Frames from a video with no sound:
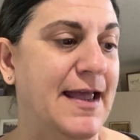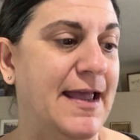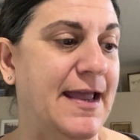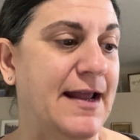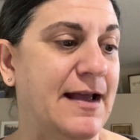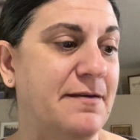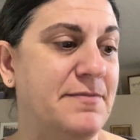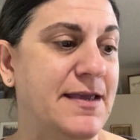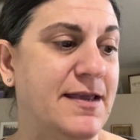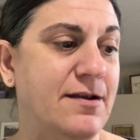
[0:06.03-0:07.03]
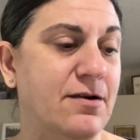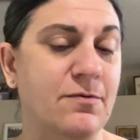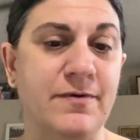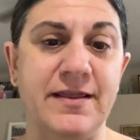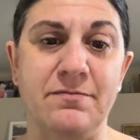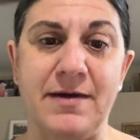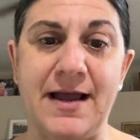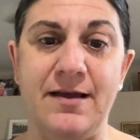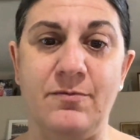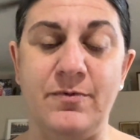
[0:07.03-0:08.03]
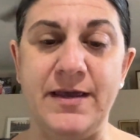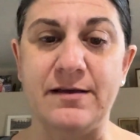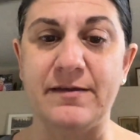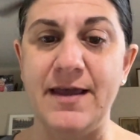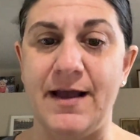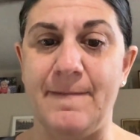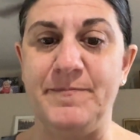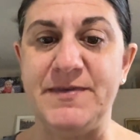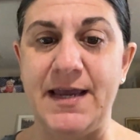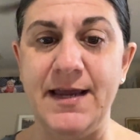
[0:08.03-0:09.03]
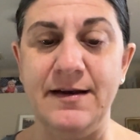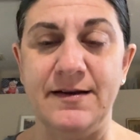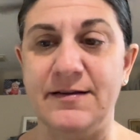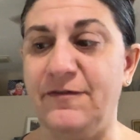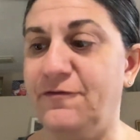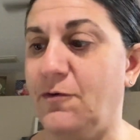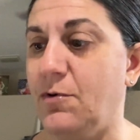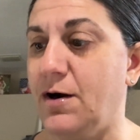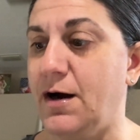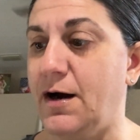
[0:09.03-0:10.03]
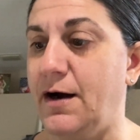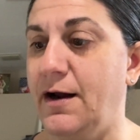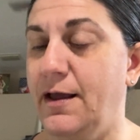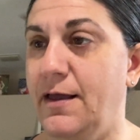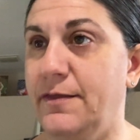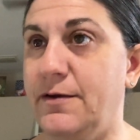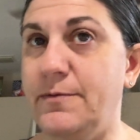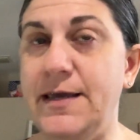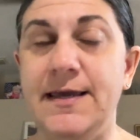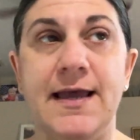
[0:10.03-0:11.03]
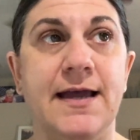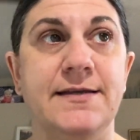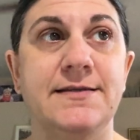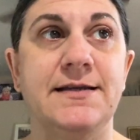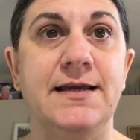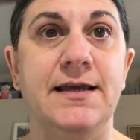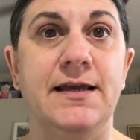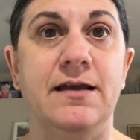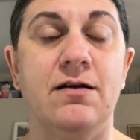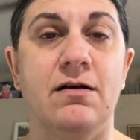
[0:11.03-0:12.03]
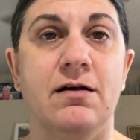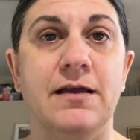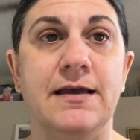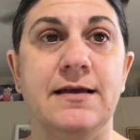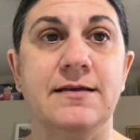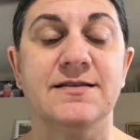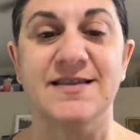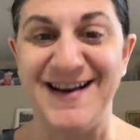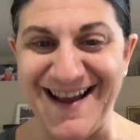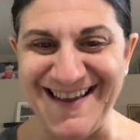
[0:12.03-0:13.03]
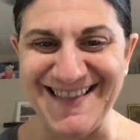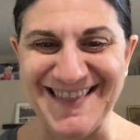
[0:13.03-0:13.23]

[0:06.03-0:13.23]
and I'm here with my weekly update for the week ending August the 9th.